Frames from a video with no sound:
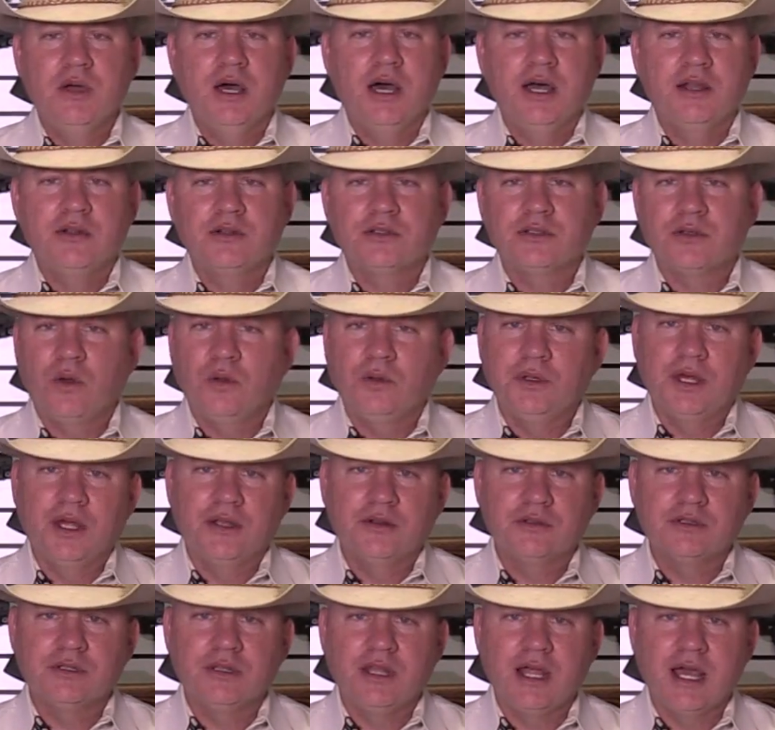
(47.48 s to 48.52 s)
hunters, old
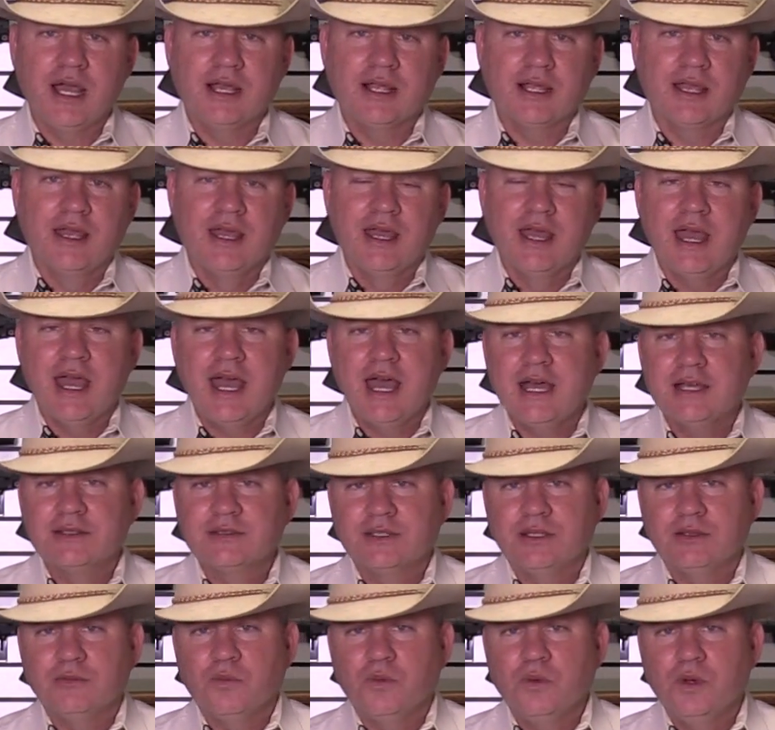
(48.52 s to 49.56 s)
hunters alike,
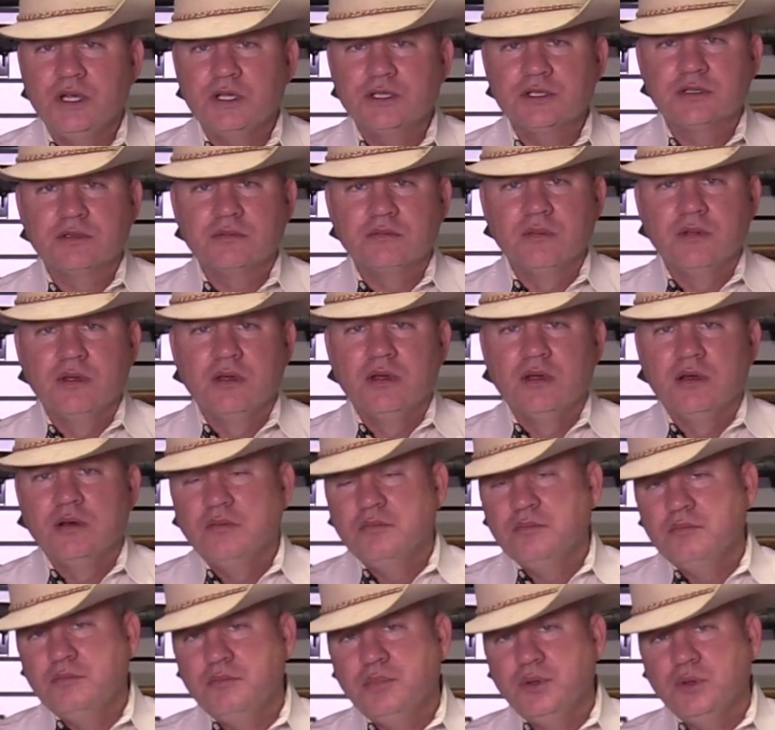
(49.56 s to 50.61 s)
asking which
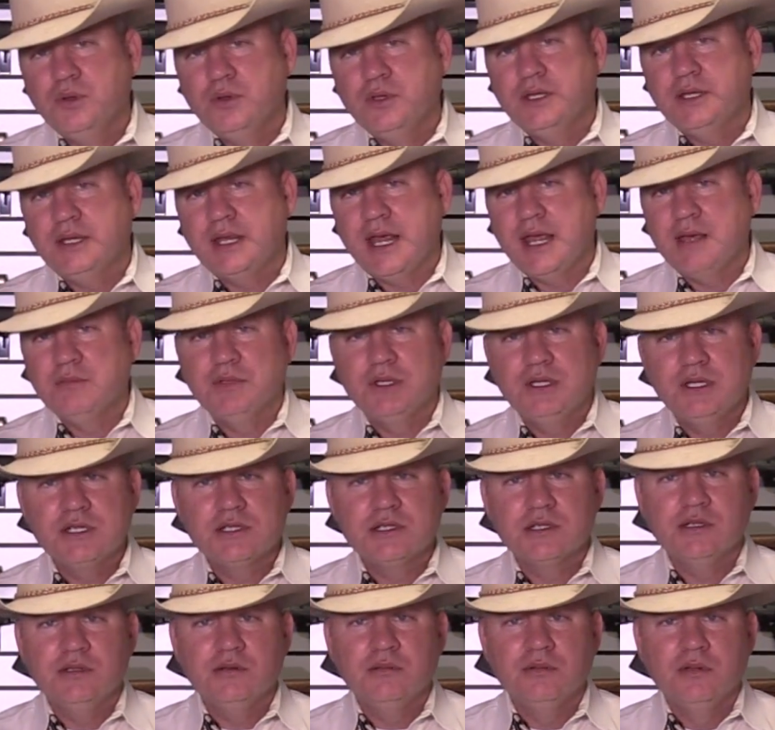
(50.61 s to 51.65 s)
bullet
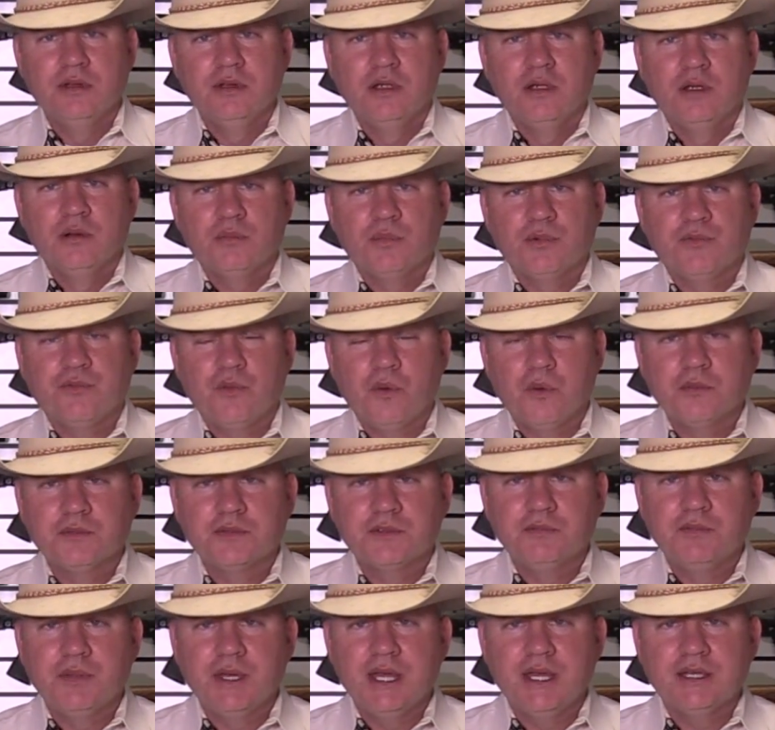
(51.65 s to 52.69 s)
ammunition
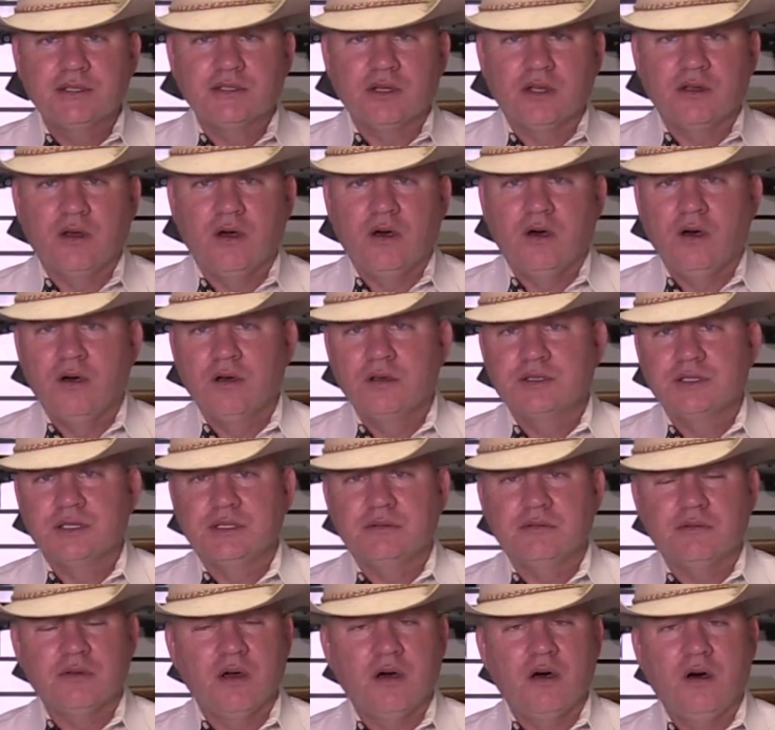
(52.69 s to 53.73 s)
performs best on hogs
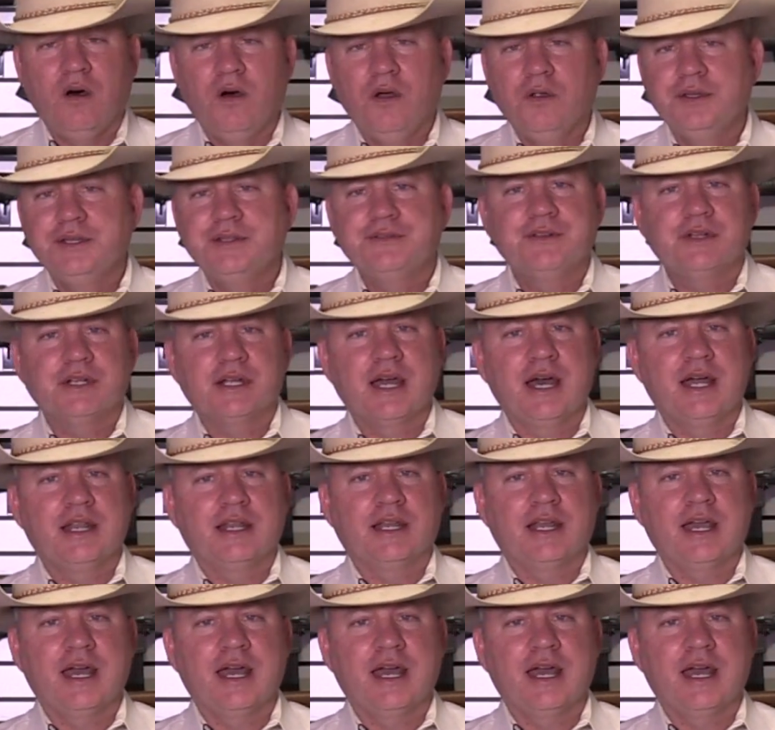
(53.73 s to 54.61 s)
in all different kind of